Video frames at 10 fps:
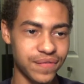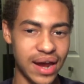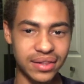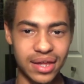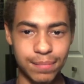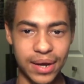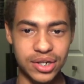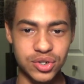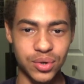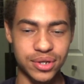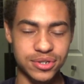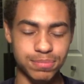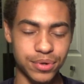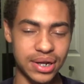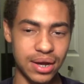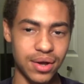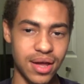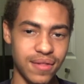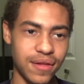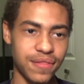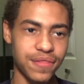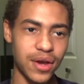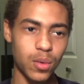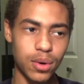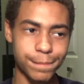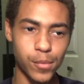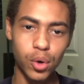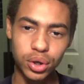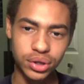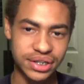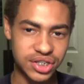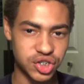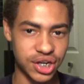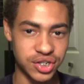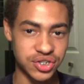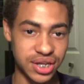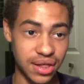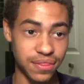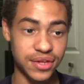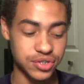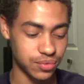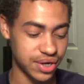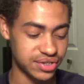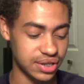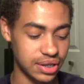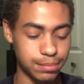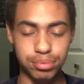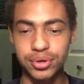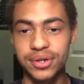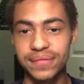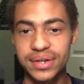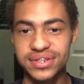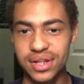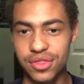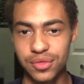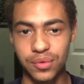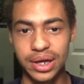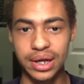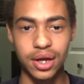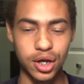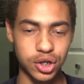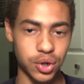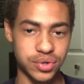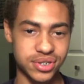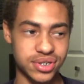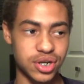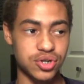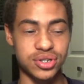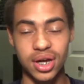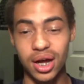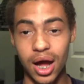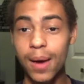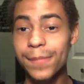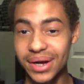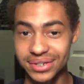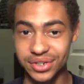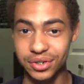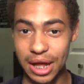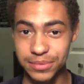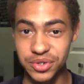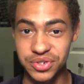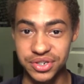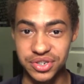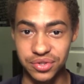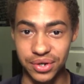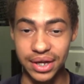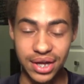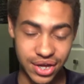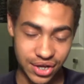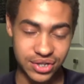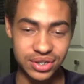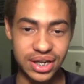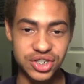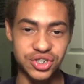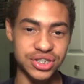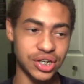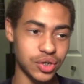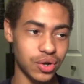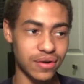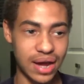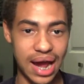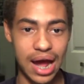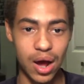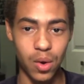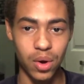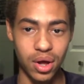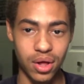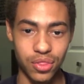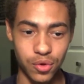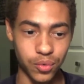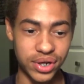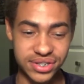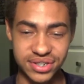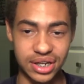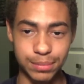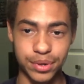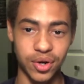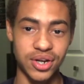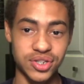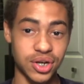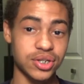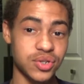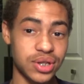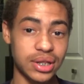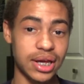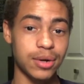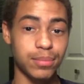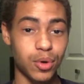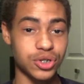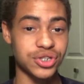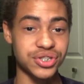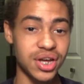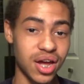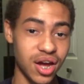fact that Mike Joyce put out that there were more lead changes in this race than the previous three Coke 600s up until lap 263. So that should tell you how the race is going to progress on to the later portions